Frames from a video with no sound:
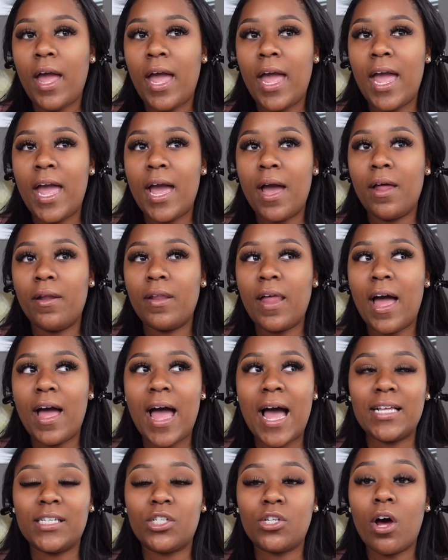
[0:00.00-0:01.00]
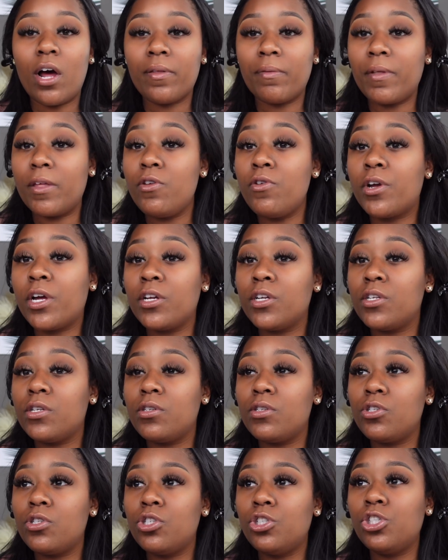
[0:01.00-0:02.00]
and has taught them that you can
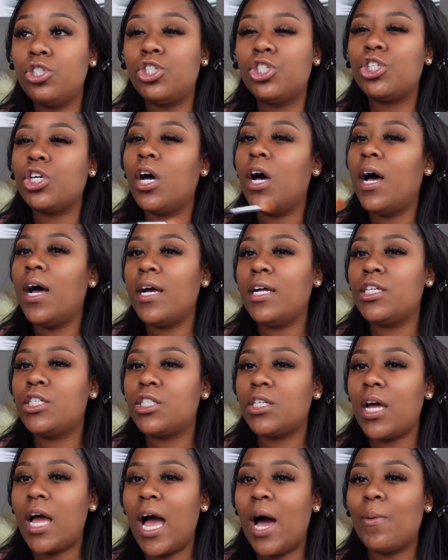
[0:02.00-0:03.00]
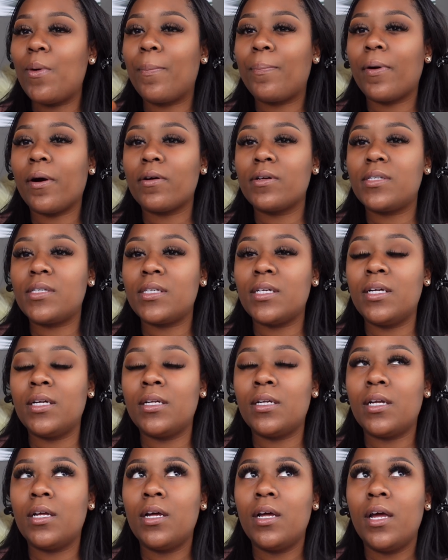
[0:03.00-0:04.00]
judge how a
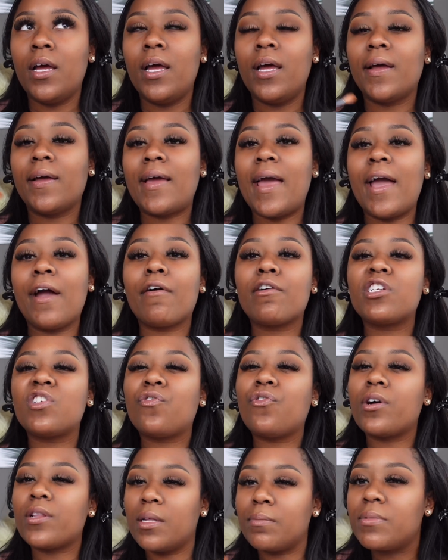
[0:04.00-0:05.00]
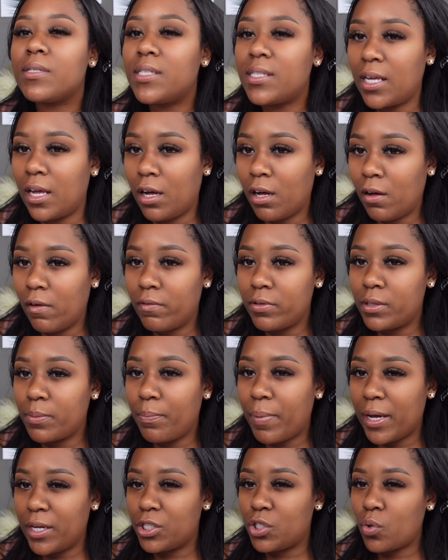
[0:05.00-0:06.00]
person cares for themselves
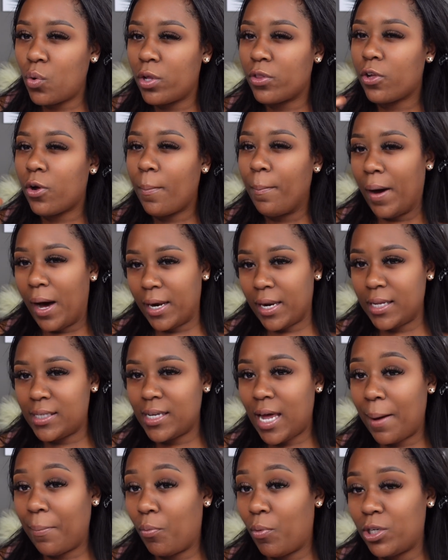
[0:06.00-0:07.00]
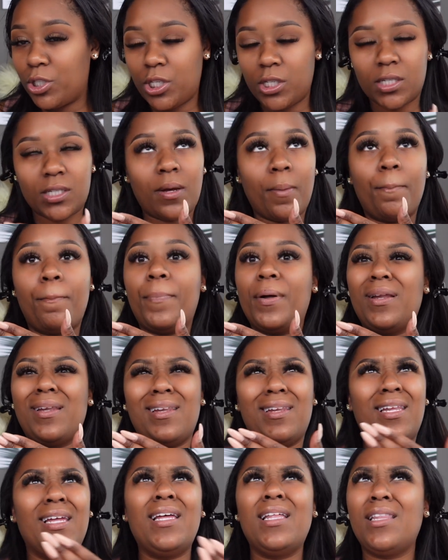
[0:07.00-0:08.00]
based on their body type, which is
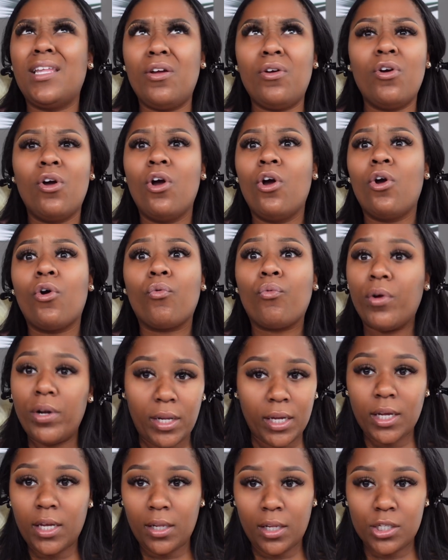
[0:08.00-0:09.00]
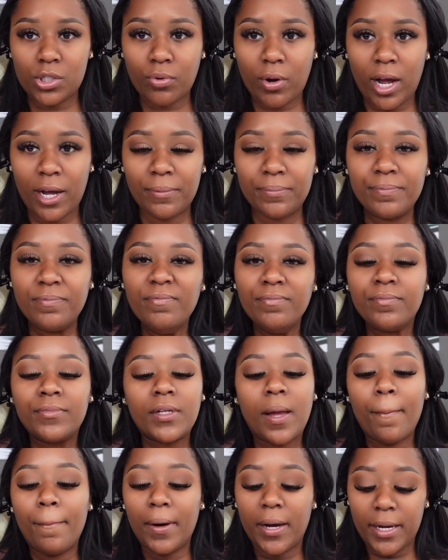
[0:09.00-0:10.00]
completely ridiculous, right?
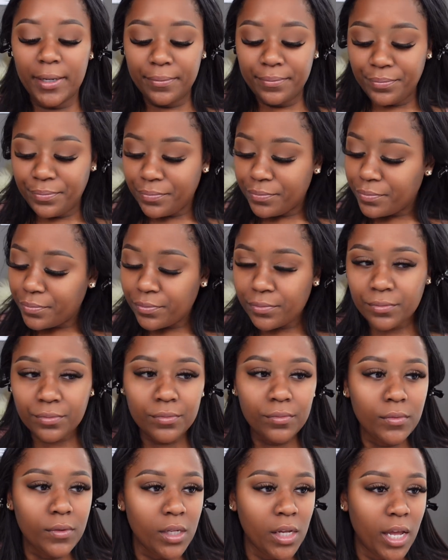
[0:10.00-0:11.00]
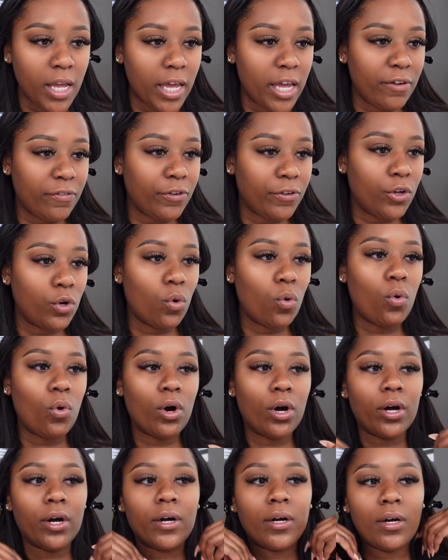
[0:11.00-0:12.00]
But if
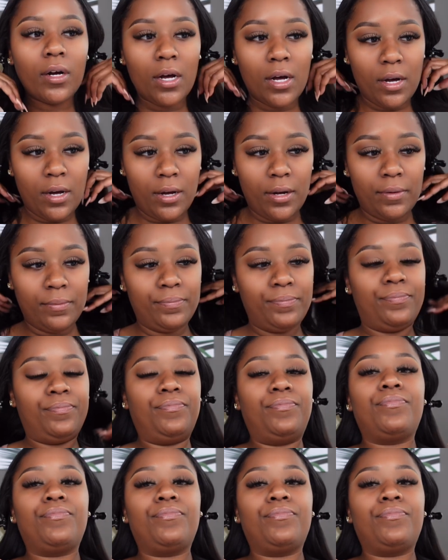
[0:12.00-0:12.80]
you're um,